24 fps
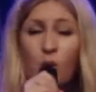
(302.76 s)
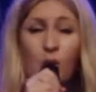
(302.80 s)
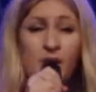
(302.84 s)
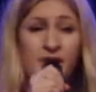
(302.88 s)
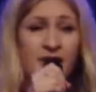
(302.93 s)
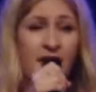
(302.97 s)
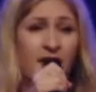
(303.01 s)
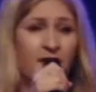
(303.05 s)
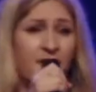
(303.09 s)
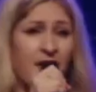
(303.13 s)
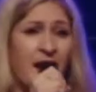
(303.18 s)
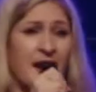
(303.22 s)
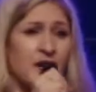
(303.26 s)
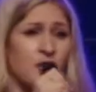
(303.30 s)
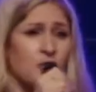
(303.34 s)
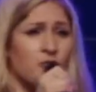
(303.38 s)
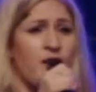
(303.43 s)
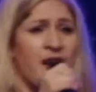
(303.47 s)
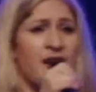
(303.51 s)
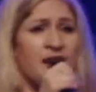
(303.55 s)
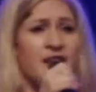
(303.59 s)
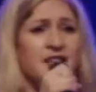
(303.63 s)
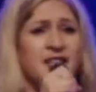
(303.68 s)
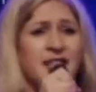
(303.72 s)
When they found
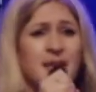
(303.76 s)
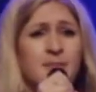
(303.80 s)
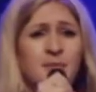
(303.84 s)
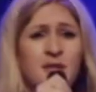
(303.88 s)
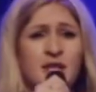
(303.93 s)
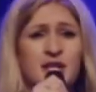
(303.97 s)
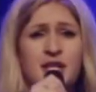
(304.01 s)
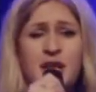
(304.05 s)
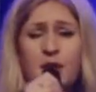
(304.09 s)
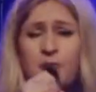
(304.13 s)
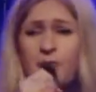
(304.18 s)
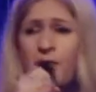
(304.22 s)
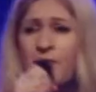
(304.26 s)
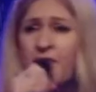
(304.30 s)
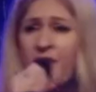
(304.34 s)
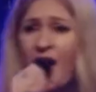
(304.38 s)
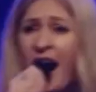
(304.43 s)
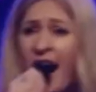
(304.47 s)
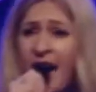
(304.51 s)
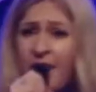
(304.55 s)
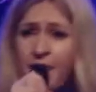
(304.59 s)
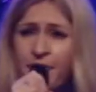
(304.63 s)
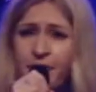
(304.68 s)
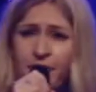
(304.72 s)
her and attempted to
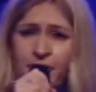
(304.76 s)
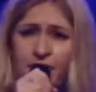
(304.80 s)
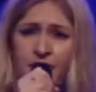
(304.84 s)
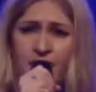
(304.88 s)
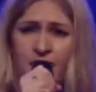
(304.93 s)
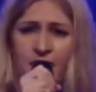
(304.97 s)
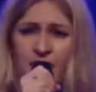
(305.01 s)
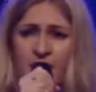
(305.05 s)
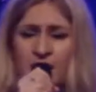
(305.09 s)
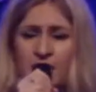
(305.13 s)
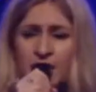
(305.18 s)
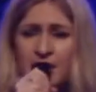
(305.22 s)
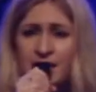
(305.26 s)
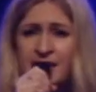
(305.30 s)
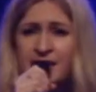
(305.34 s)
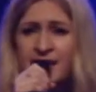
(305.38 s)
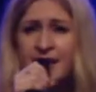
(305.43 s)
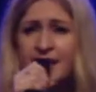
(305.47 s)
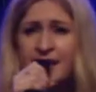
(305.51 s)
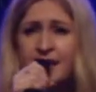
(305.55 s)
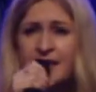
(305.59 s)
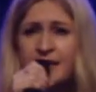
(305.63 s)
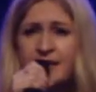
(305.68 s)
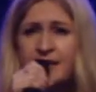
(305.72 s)
revive, she
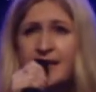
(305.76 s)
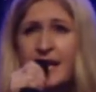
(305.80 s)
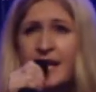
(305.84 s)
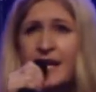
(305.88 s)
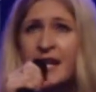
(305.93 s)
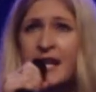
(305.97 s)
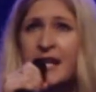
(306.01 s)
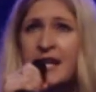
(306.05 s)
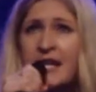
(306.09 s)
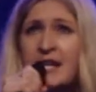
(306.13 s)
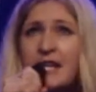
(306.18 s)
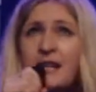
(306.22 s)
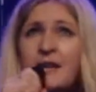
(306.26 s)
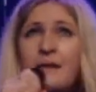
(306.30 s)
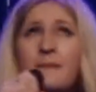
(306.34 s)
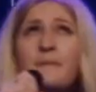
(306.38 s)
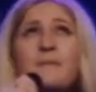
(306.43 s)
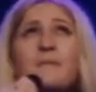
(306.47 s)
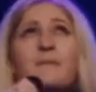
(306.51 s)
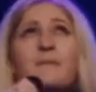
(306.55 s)
said, Daddy.